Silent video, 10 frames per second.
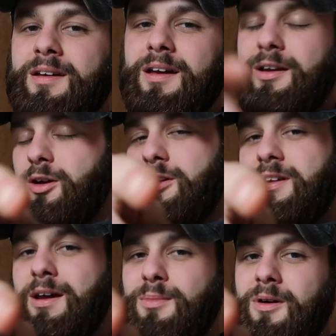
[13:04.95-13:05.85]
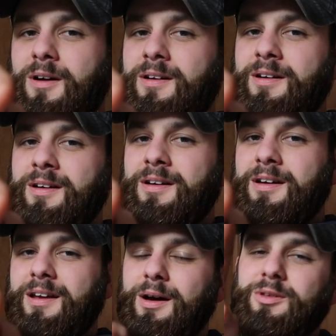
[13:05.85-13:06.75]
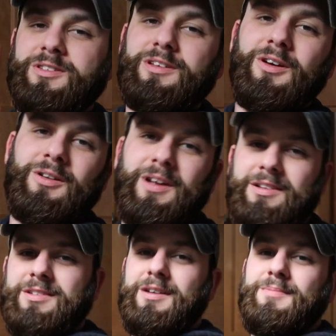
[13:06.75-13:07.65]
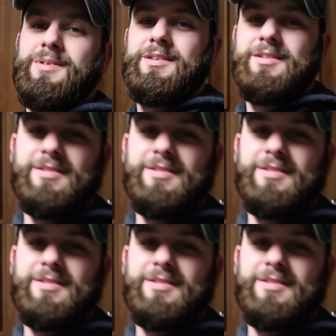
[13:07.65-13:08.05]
and a good day tomorrow. And I will see y'all next time.